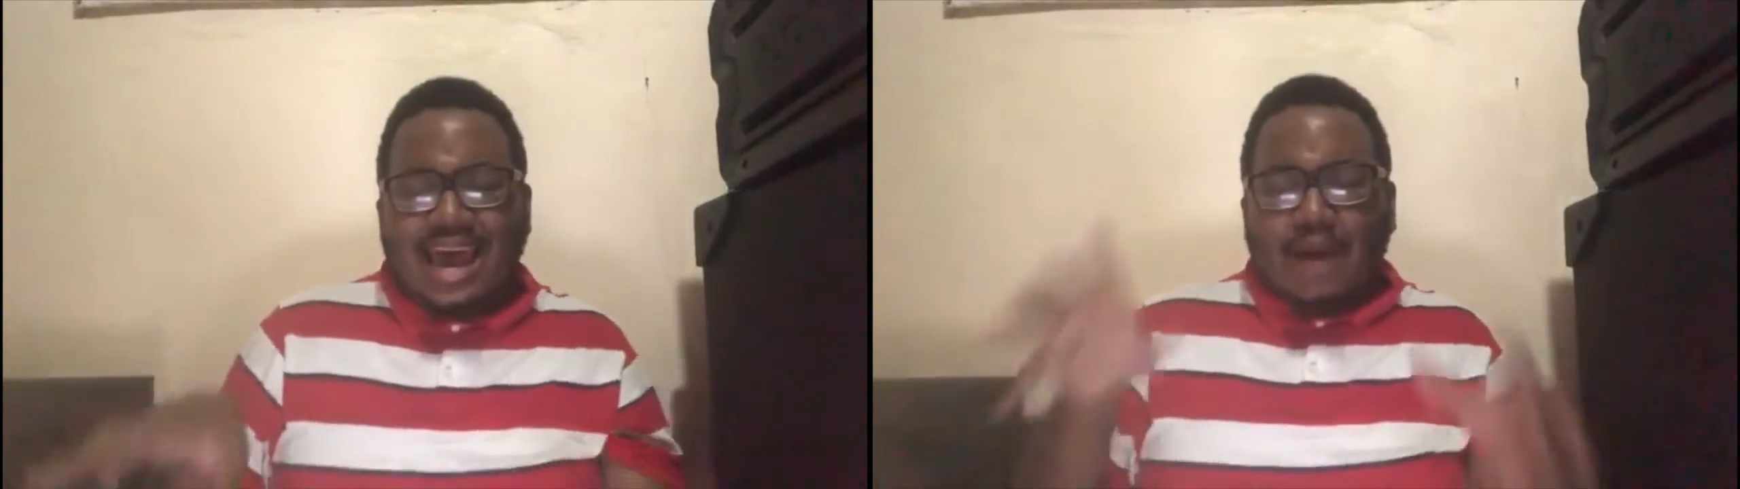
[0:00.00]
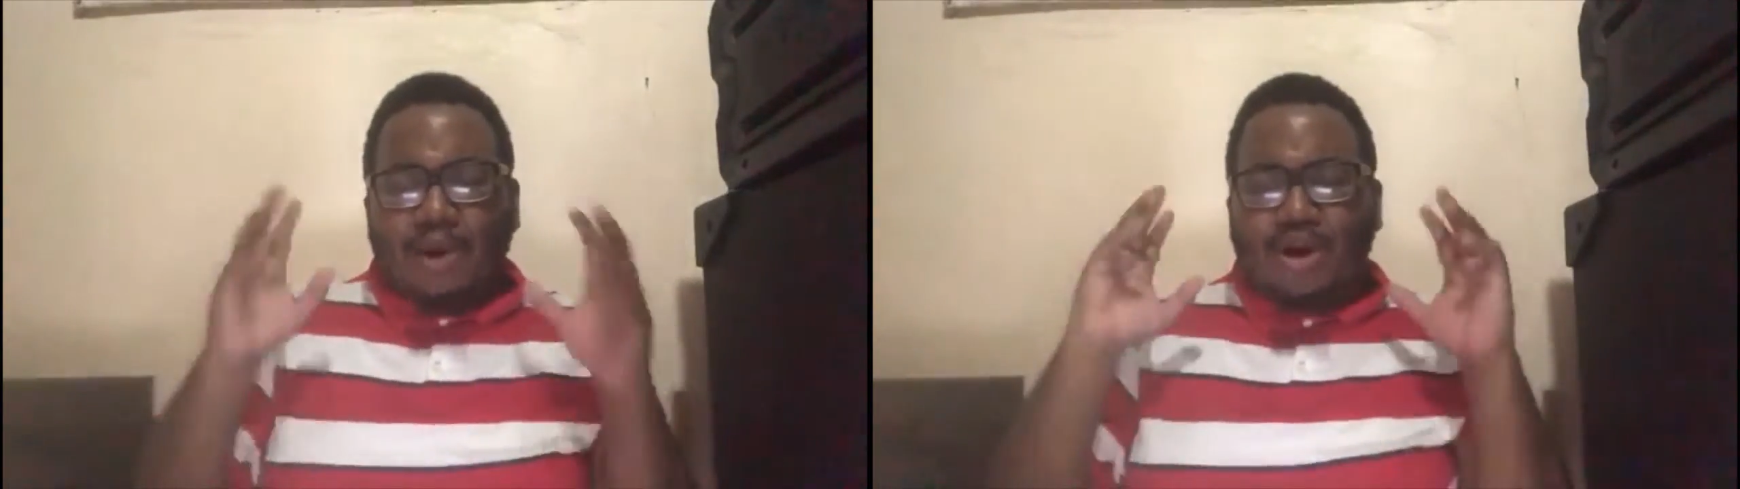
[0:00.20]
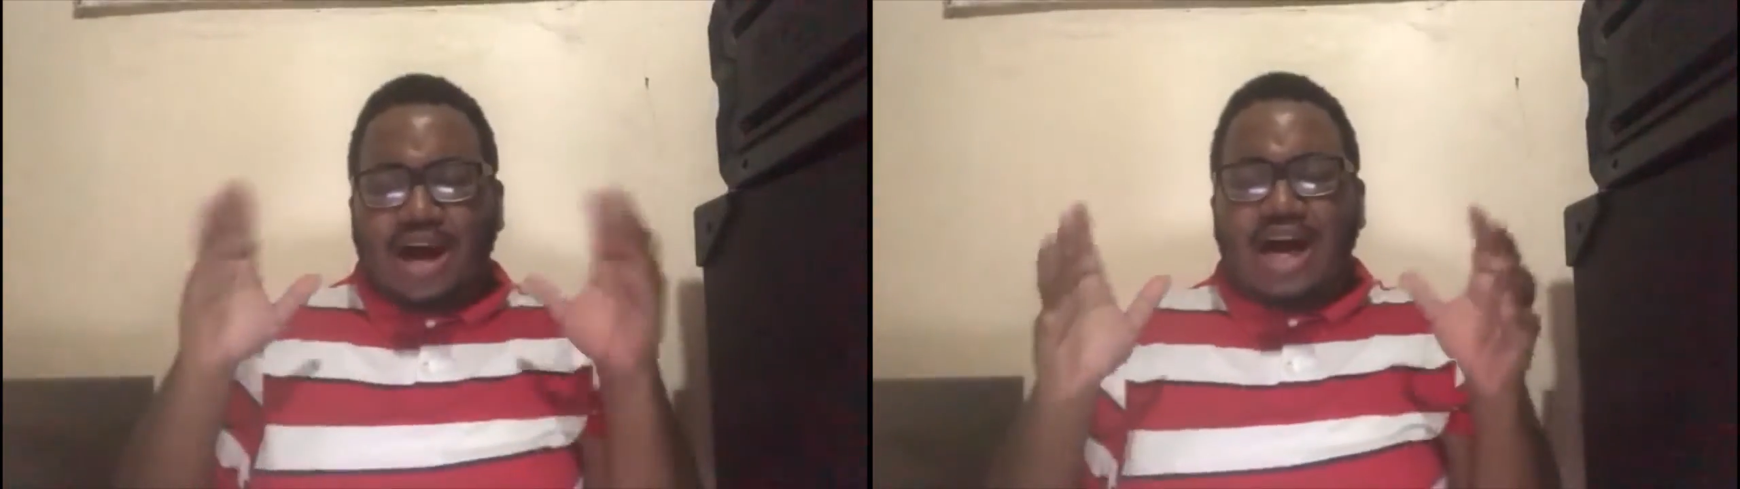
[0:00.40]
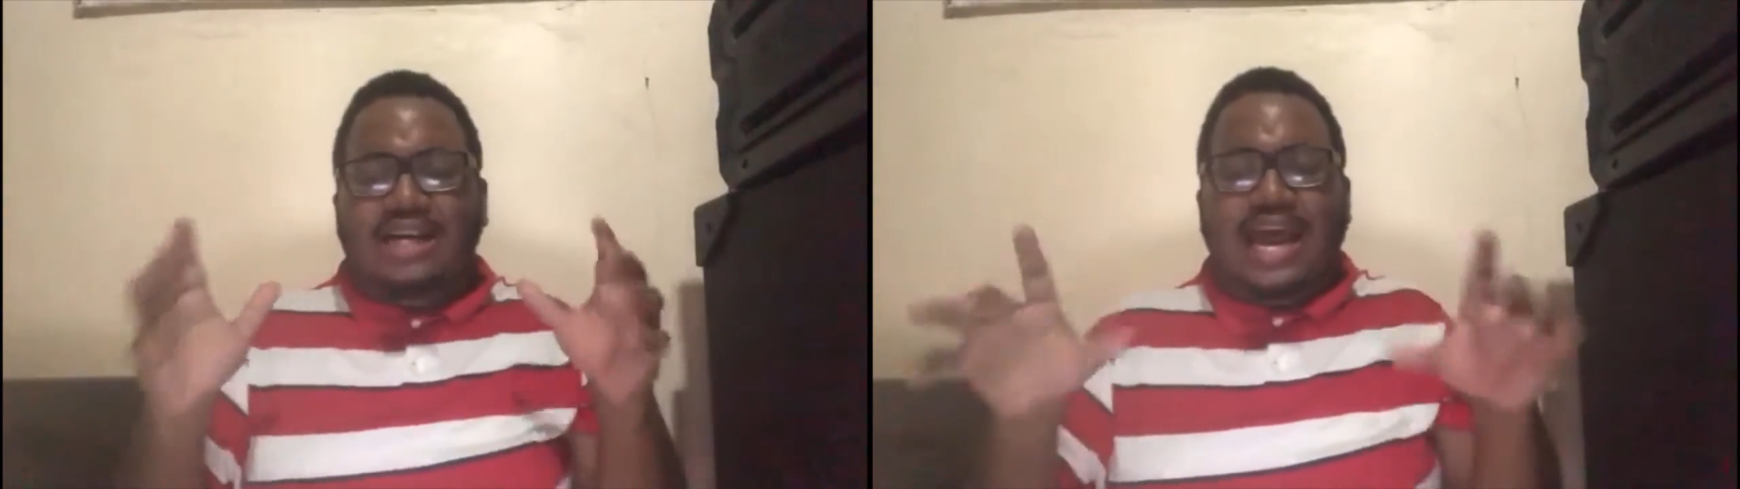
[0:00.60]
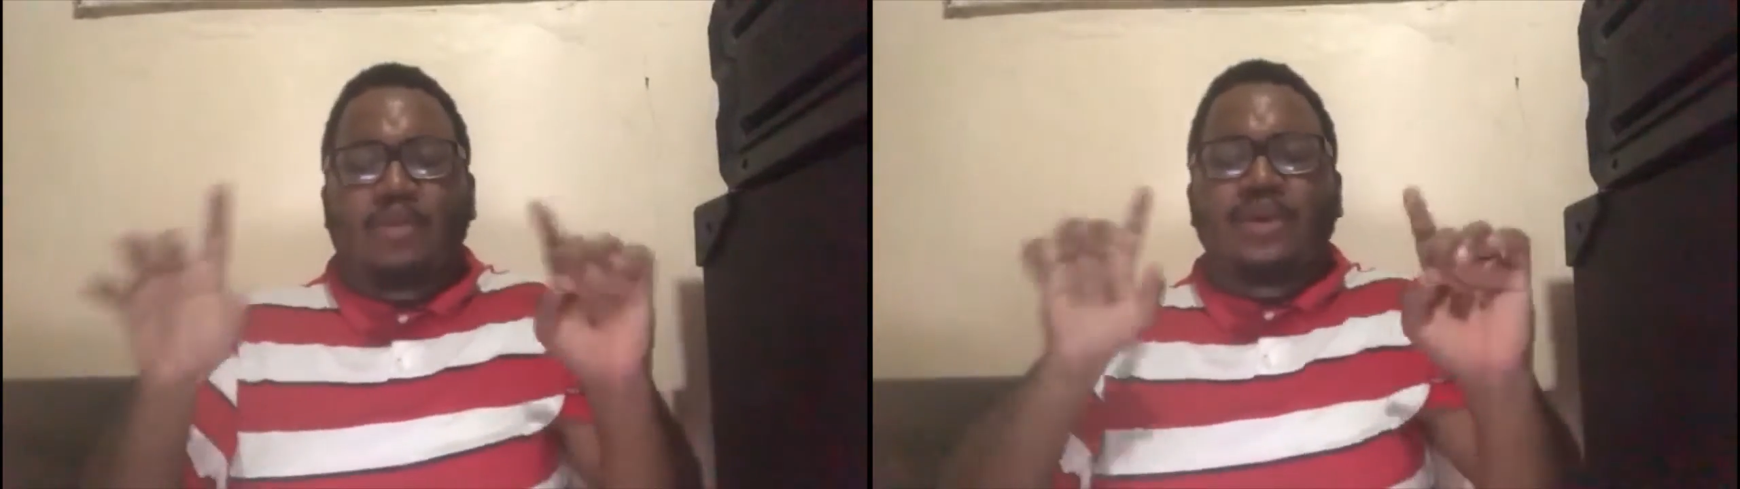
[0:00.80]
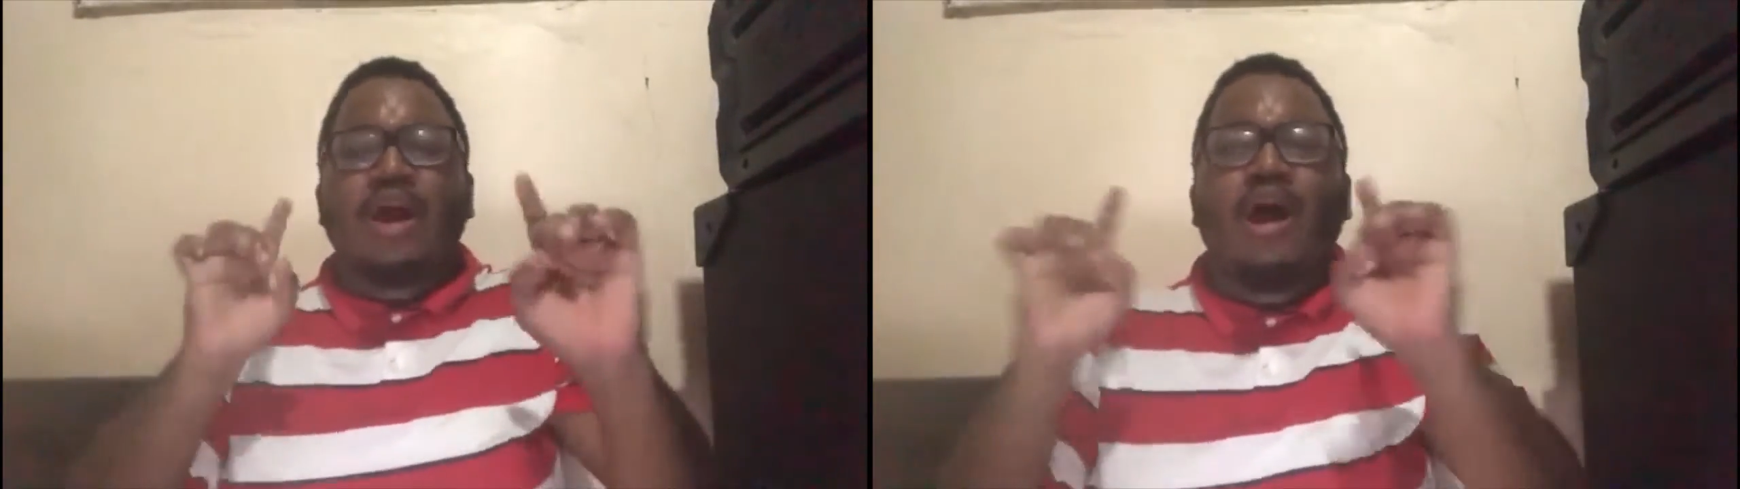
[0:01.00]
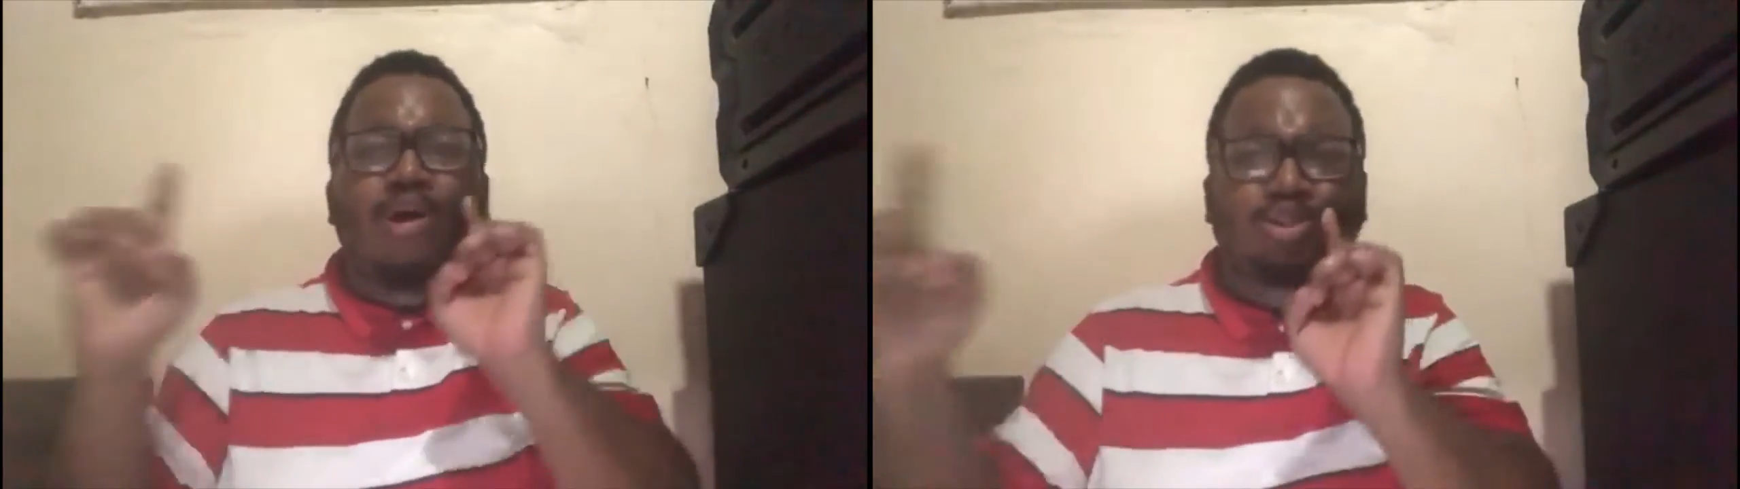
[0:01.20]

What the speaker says: about God that we all